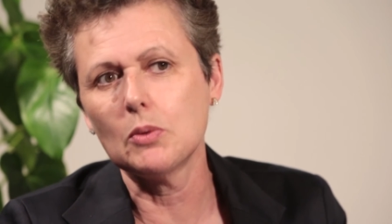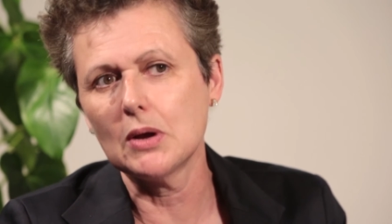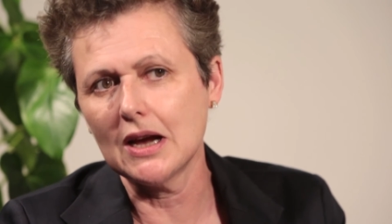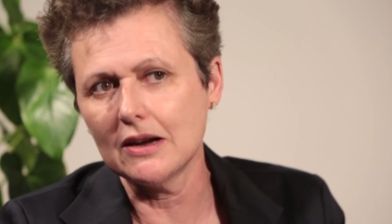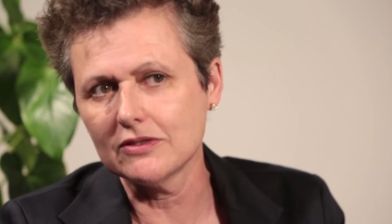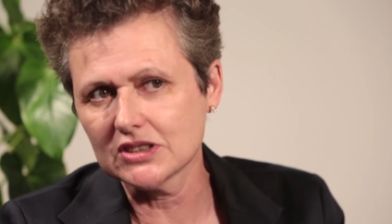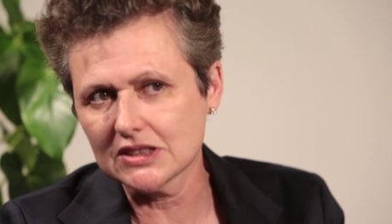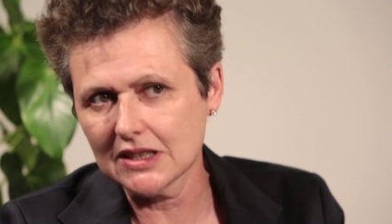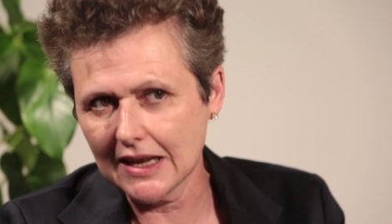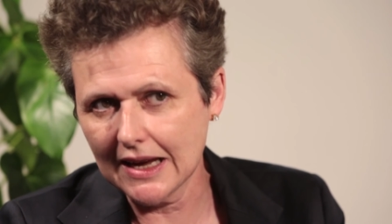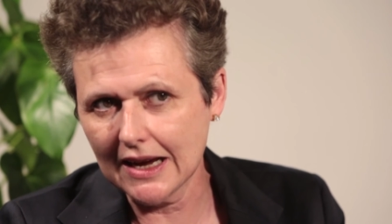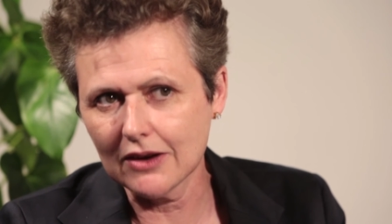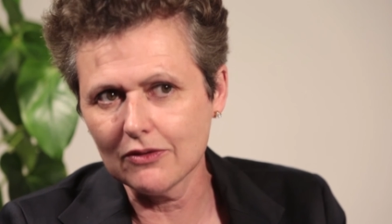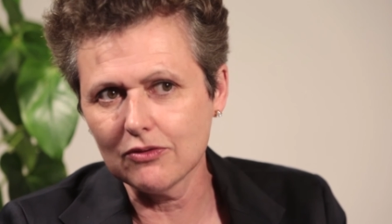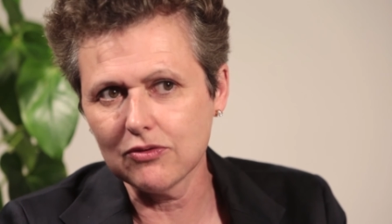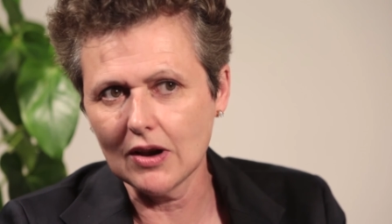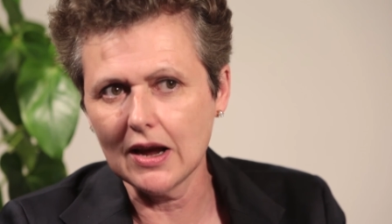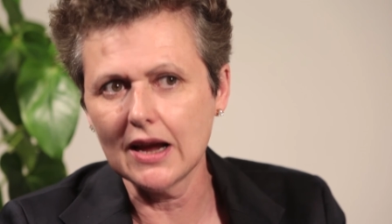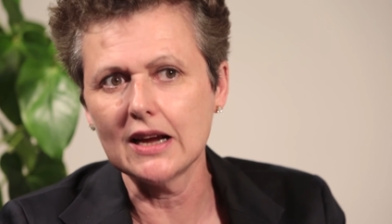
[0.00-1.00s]
We have slag,
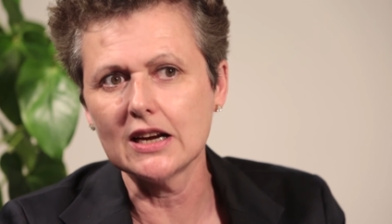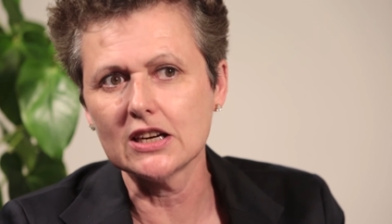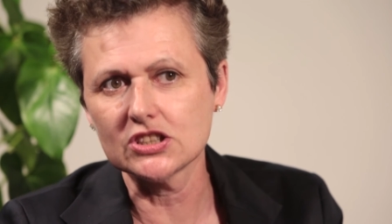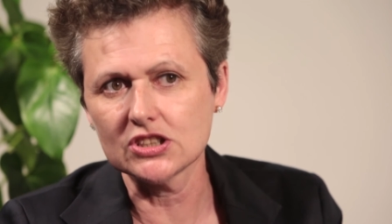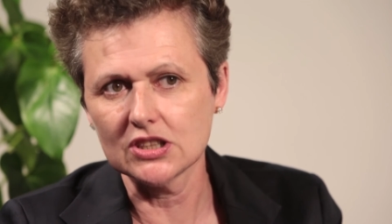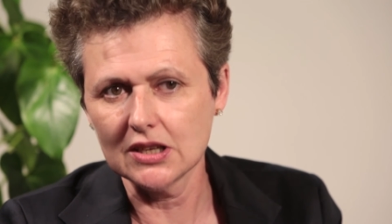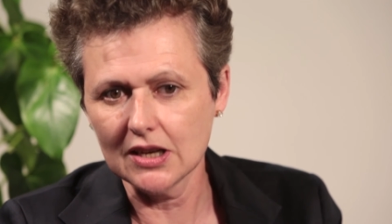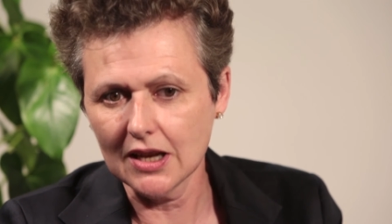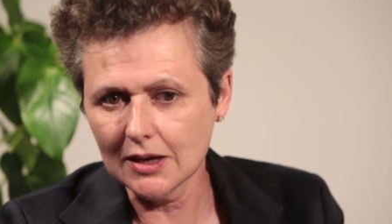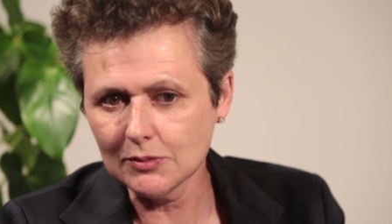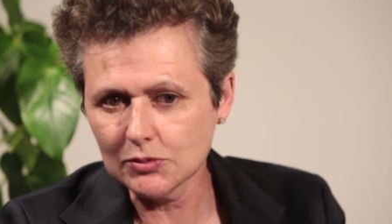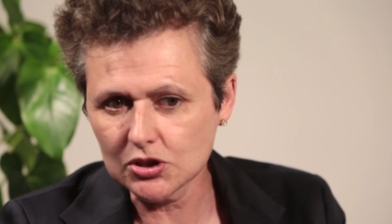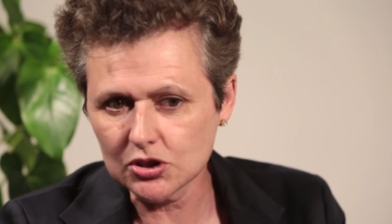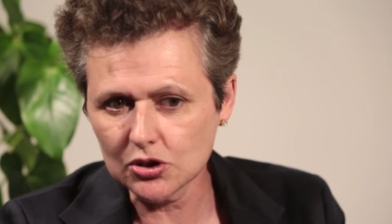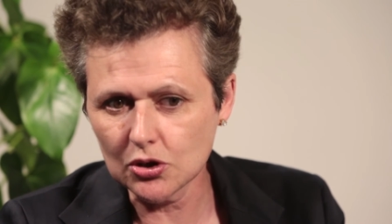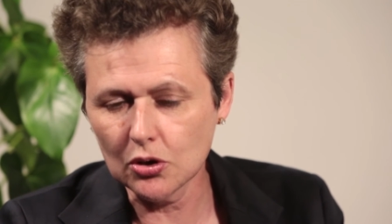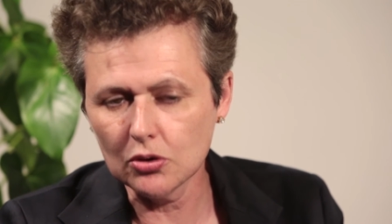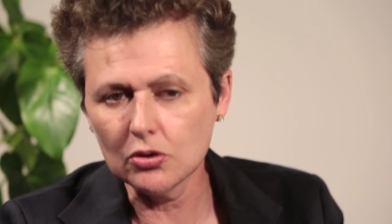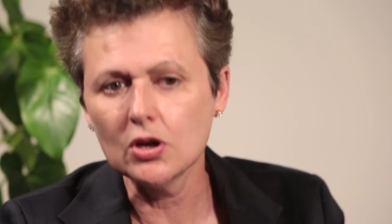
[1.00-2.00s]
fly ash, and
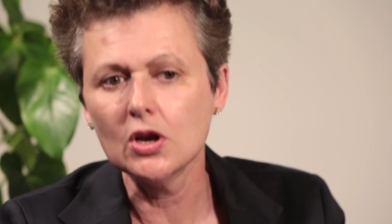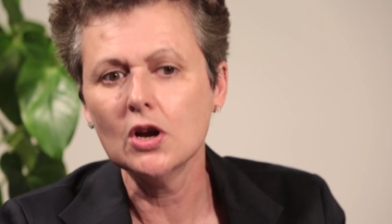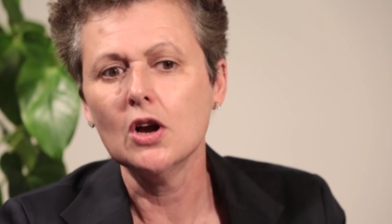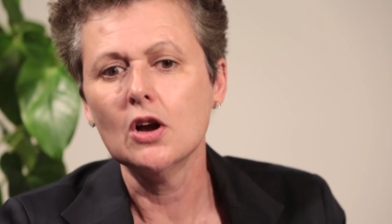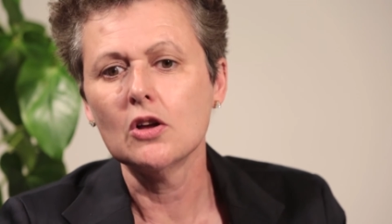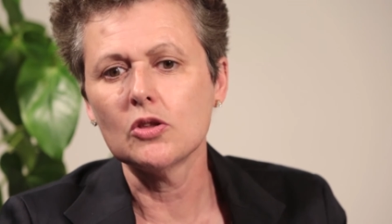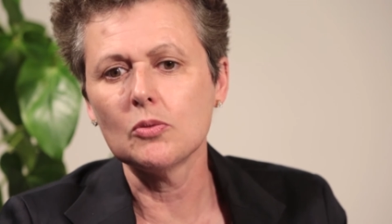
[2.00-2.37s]
limestone.